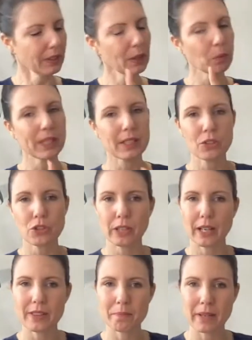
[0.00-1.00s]
then we can
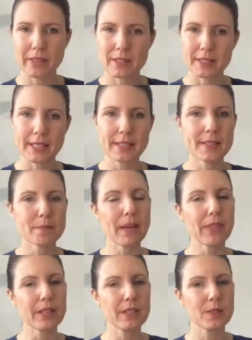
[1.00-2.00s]
try the mother's kiss
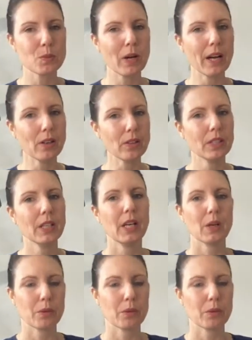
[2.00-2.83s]
method as well,